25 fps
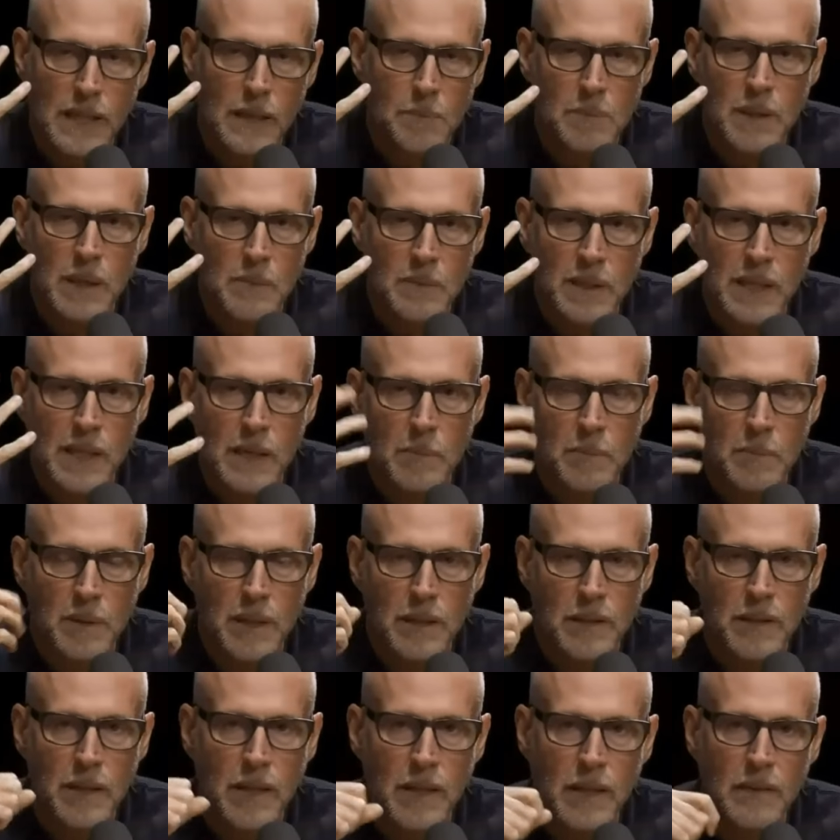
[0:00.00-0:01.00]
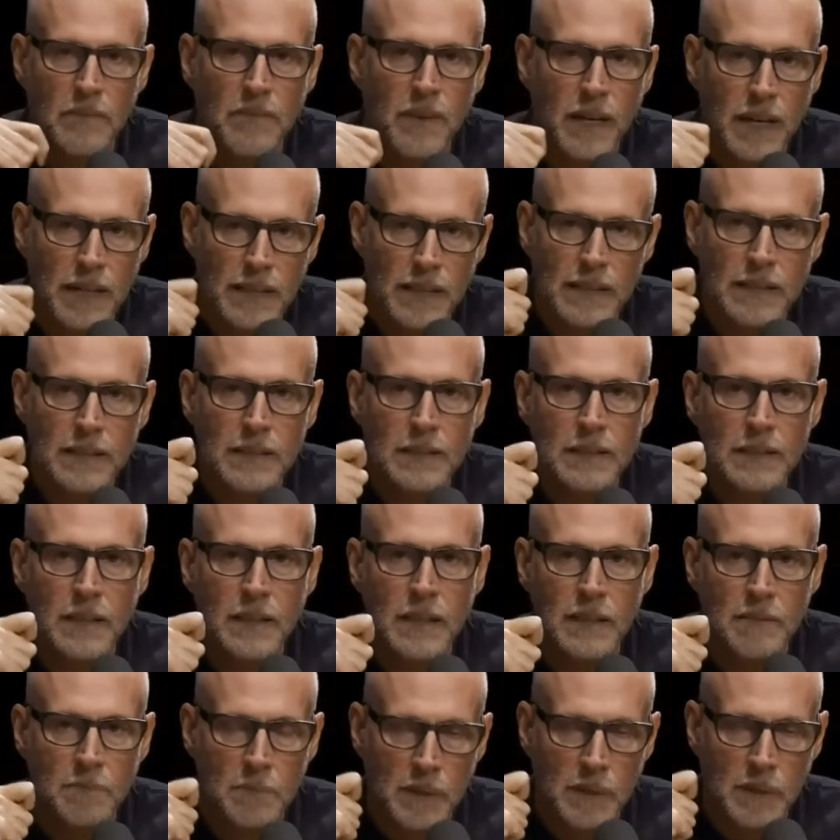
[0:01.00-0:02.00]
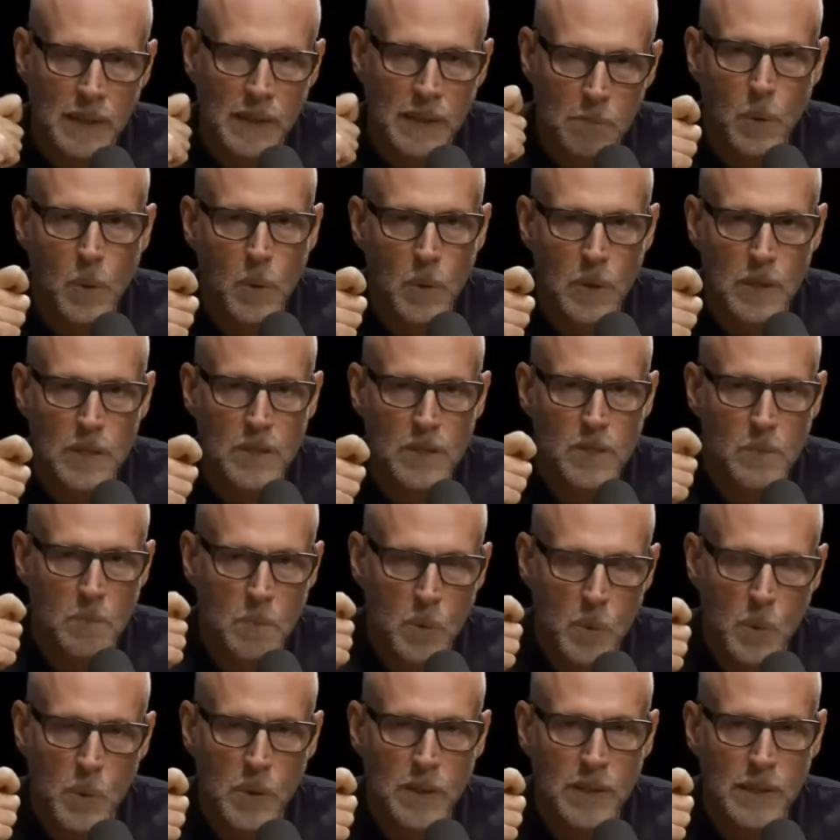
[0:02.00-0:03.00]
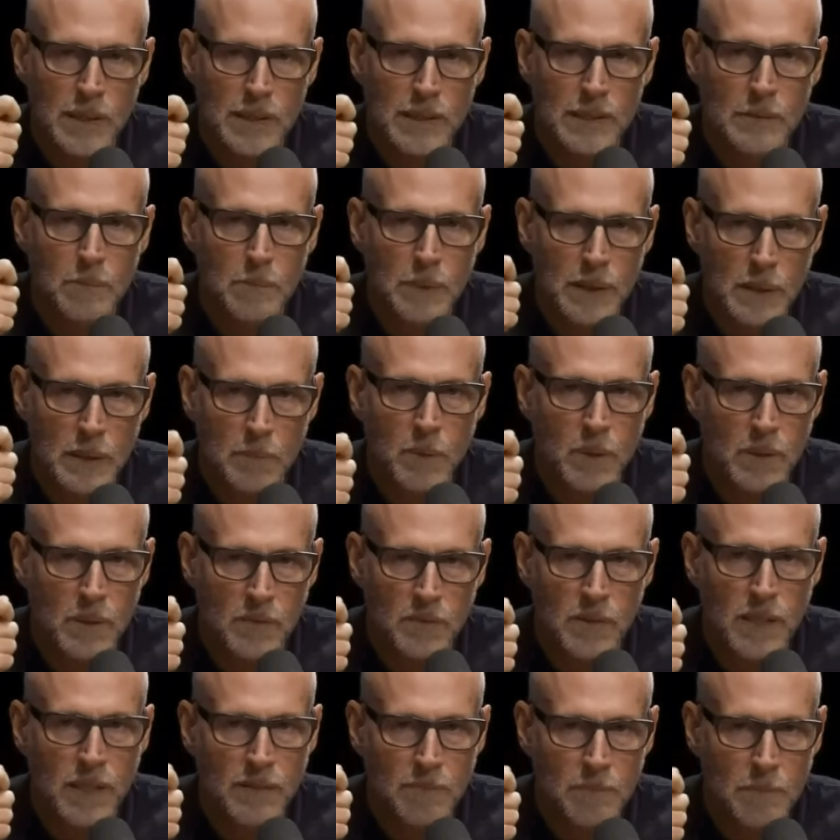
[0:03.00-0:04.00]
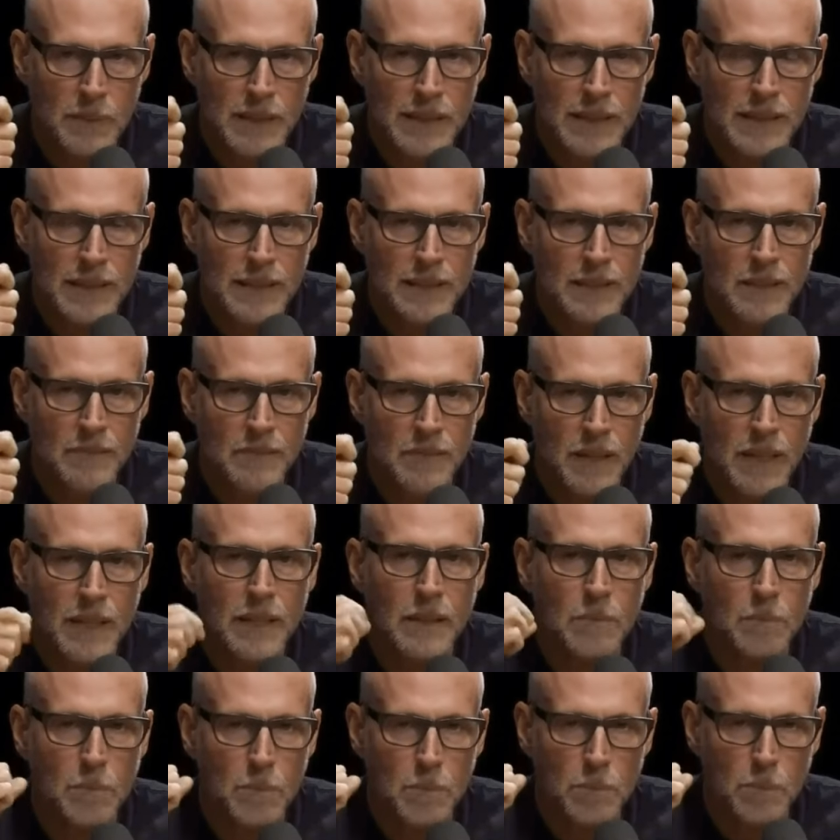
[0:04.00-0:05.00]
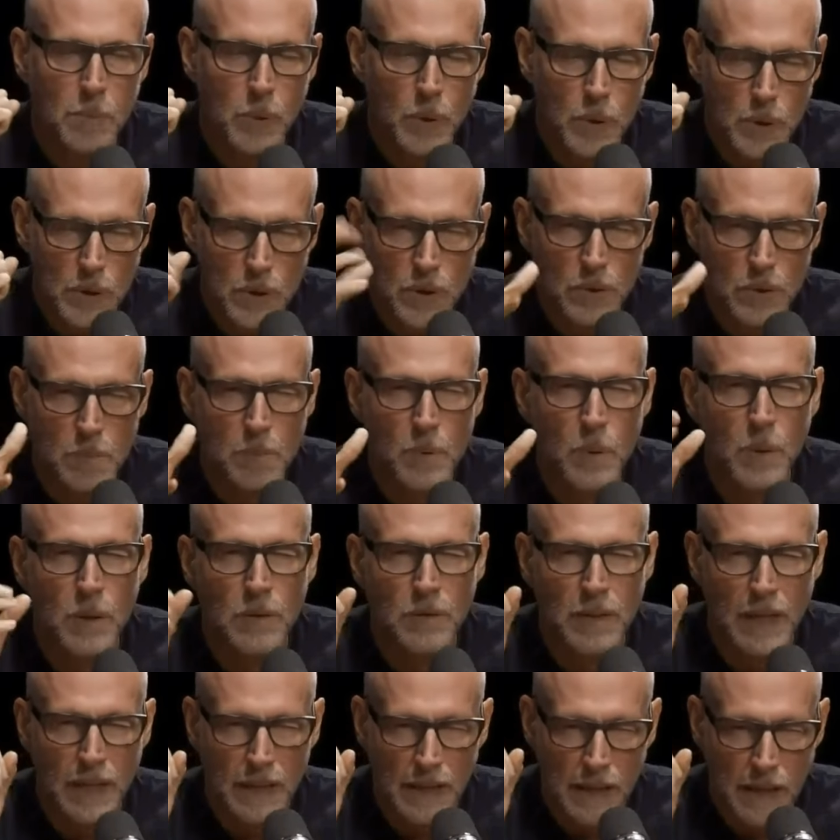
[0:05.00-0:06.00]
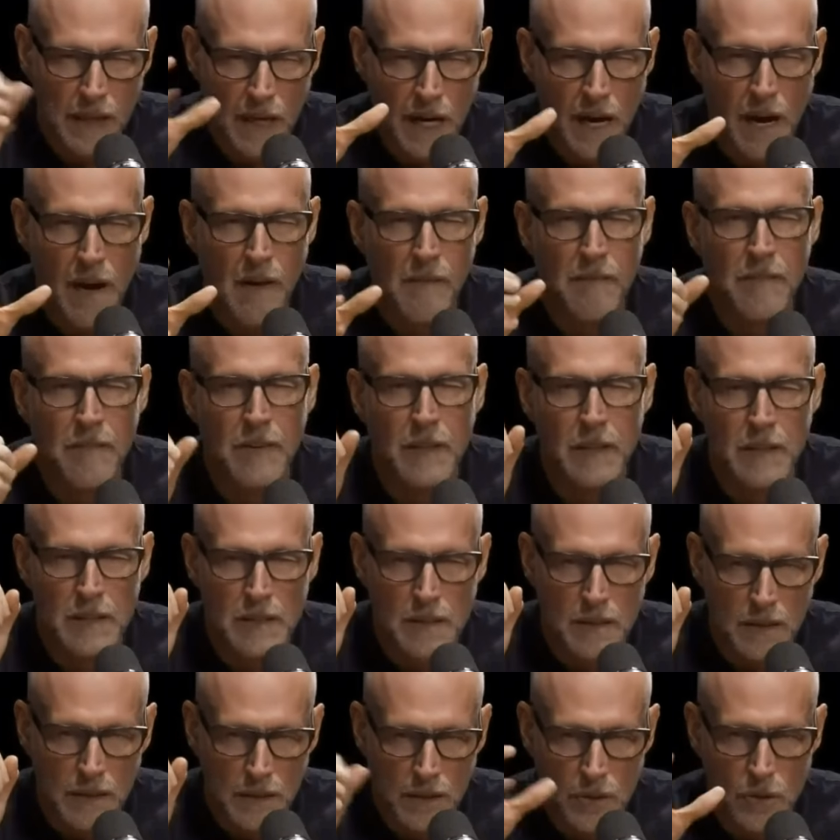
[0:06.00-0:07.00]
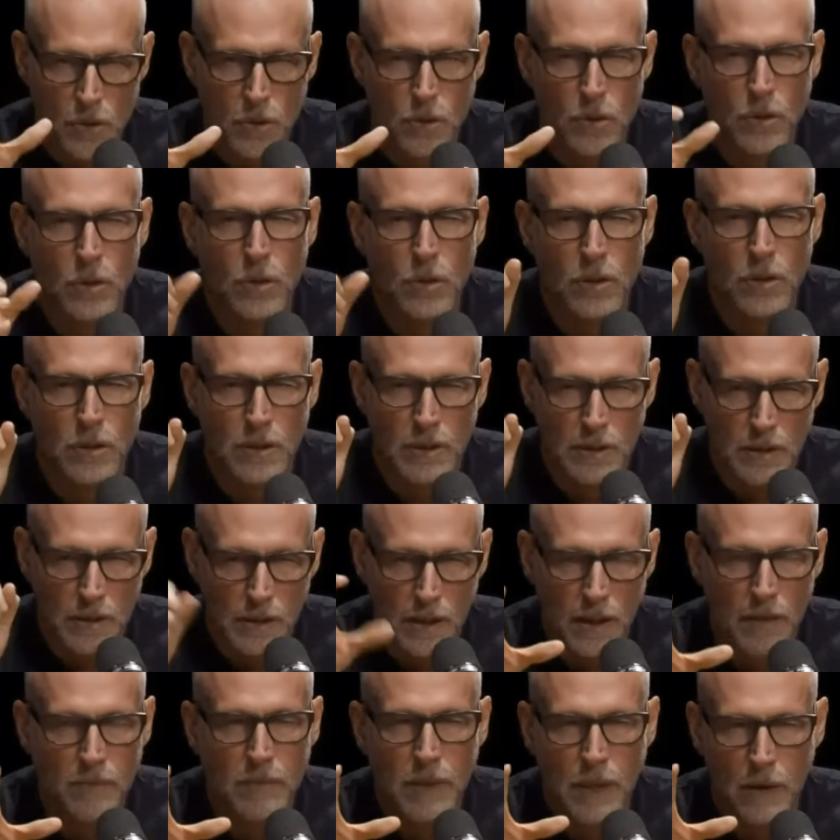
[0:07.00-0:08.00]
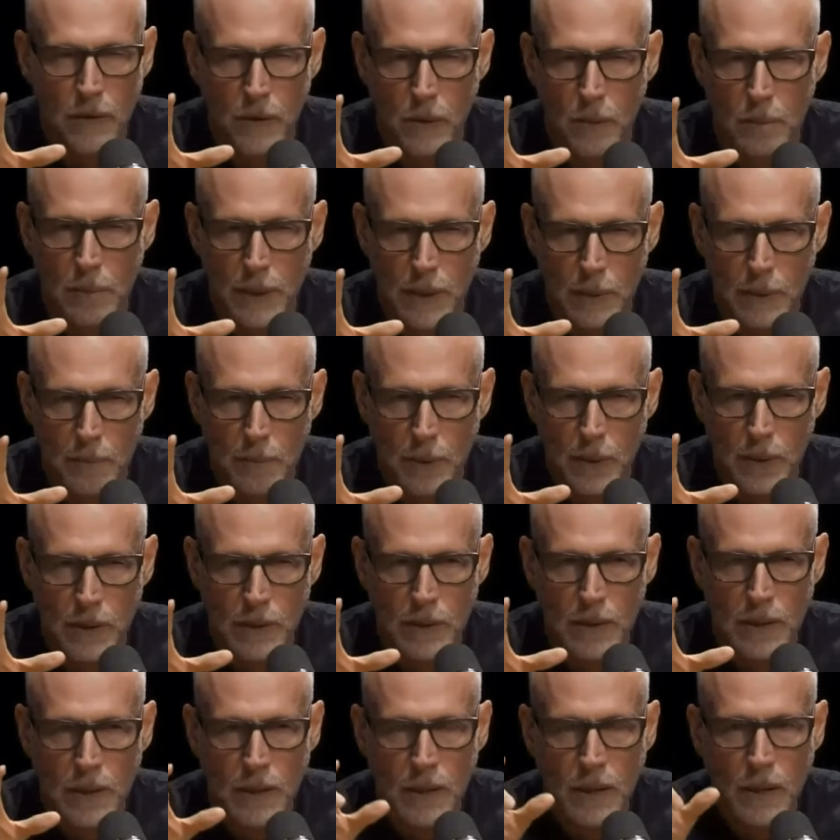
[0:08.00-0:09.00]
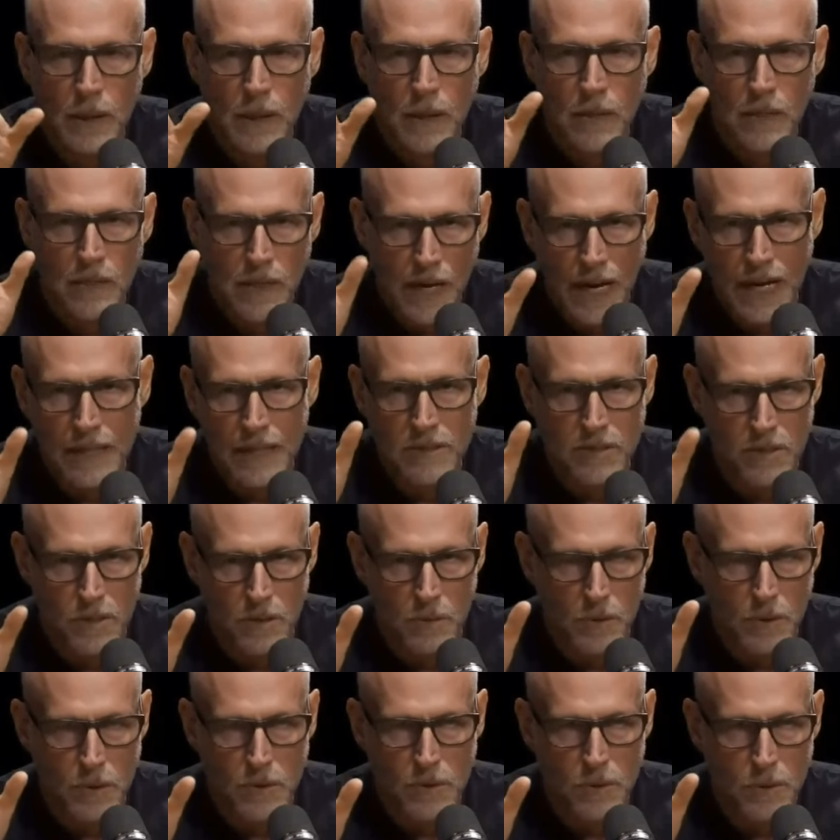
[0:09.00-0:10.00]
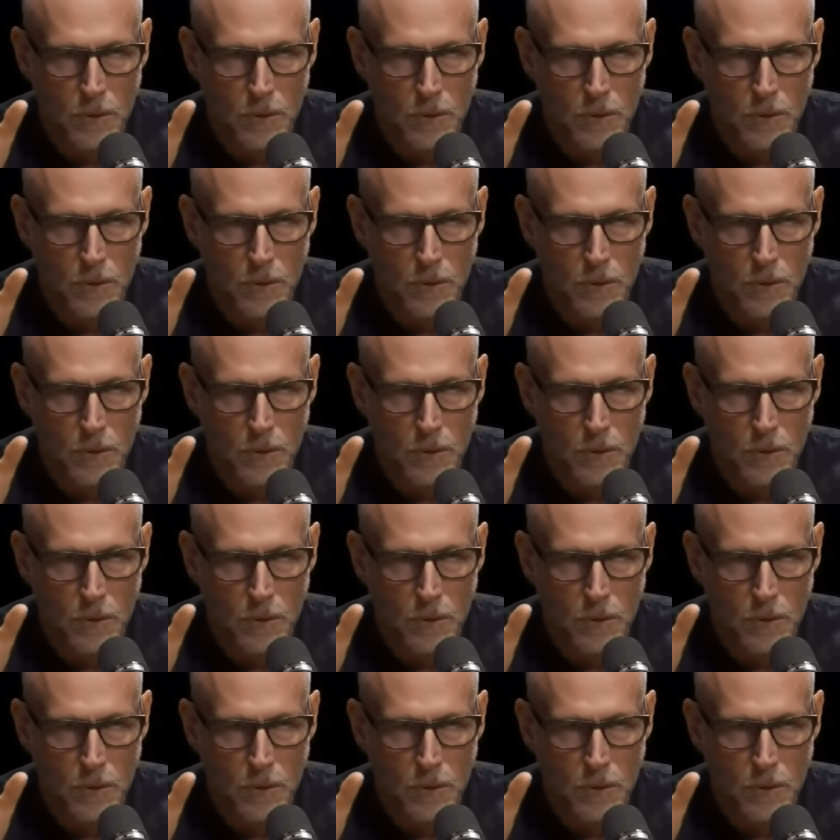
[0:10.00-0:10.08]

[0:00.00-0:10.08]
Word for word: kept coming up. And I thought, if I can love my boys more than people have loved me, if I can push more of that confidence and concern and love to other people, that's the real